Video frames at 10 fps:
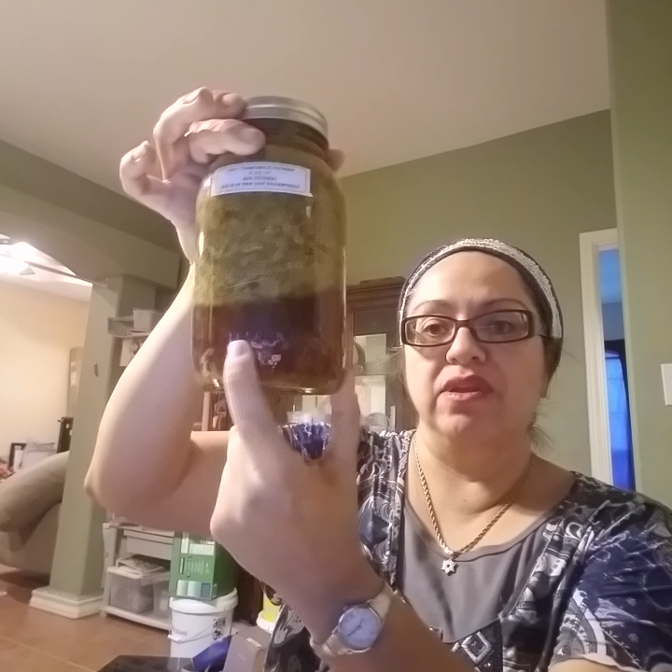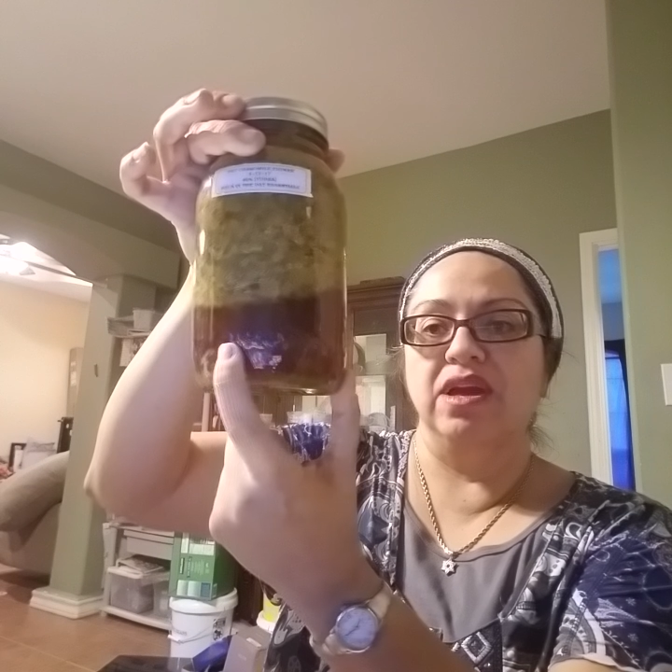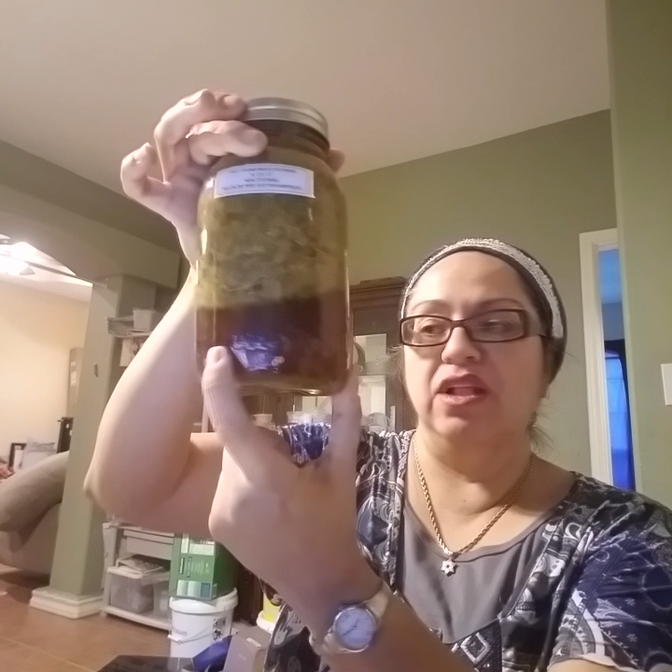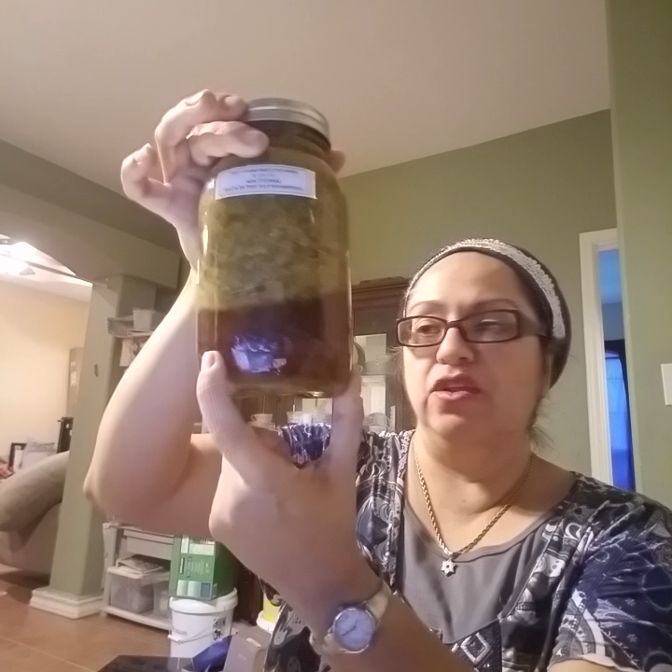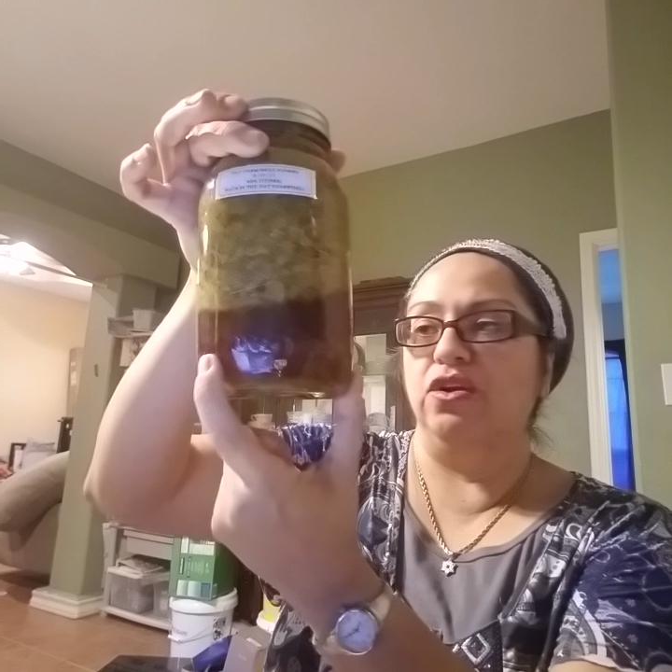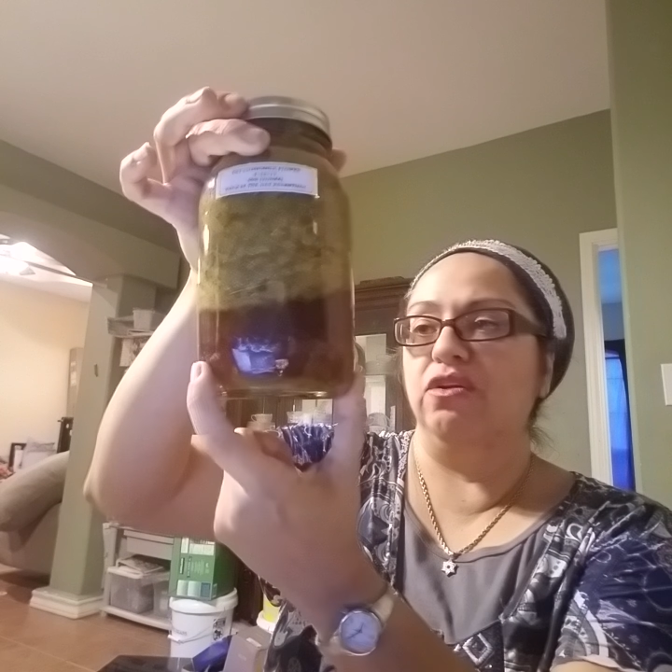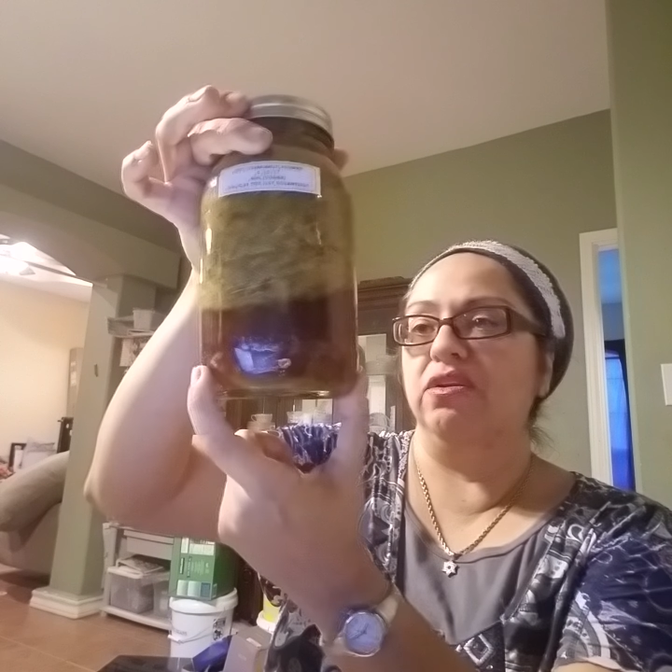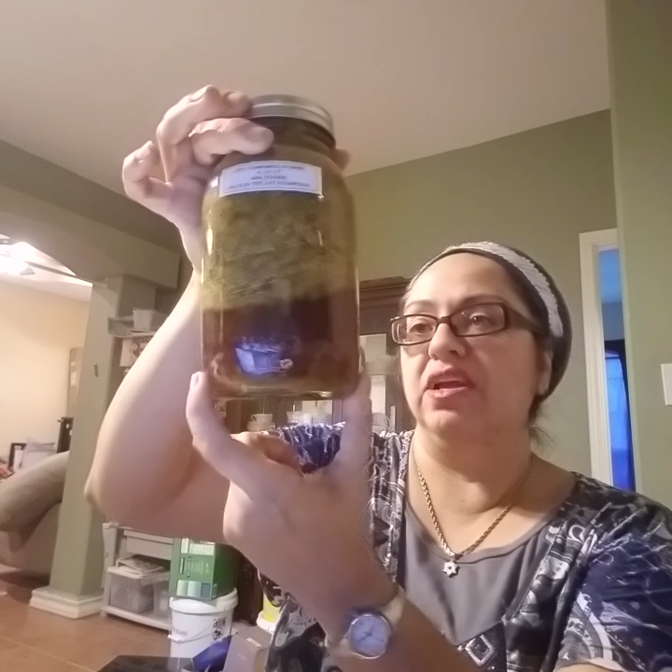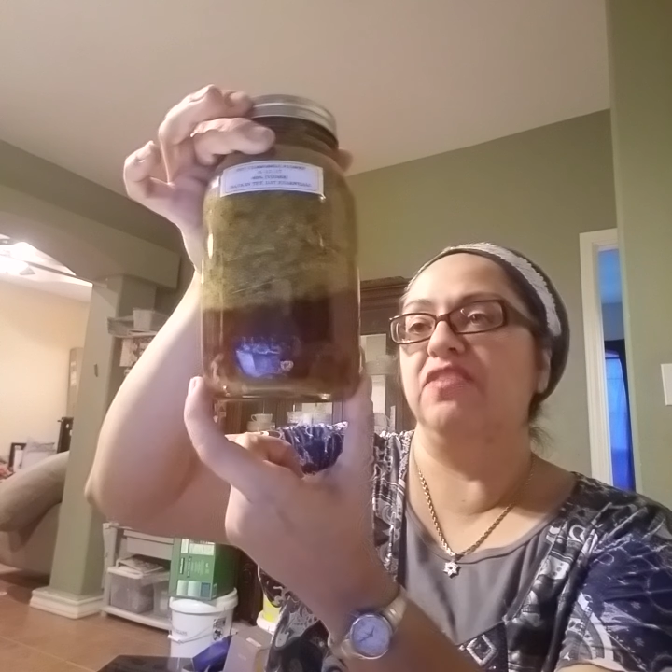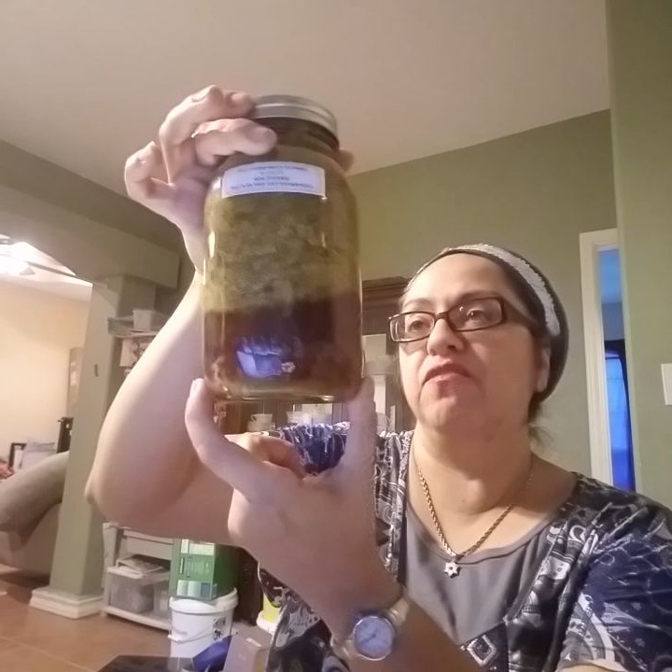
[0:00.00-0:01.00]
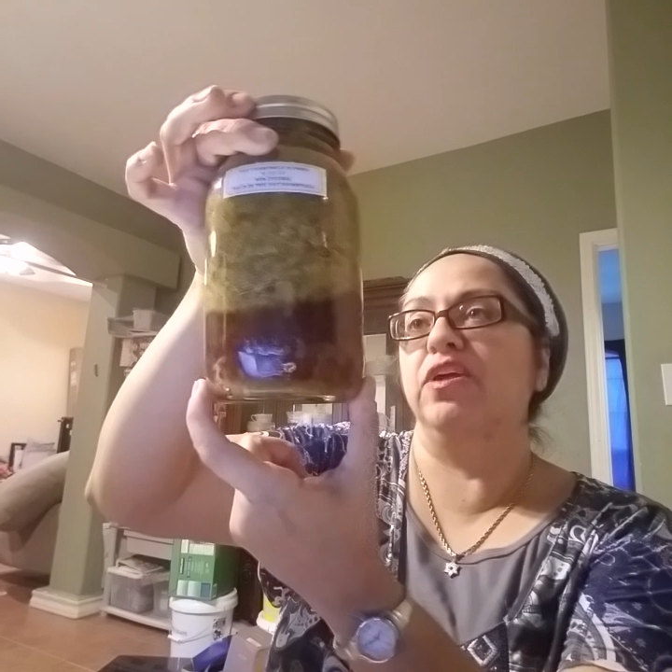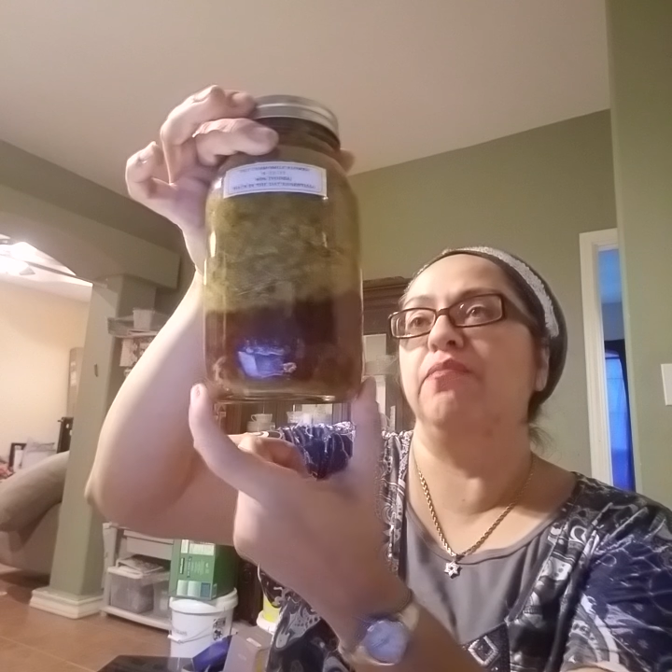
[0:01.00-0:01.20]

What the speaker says: color. It's very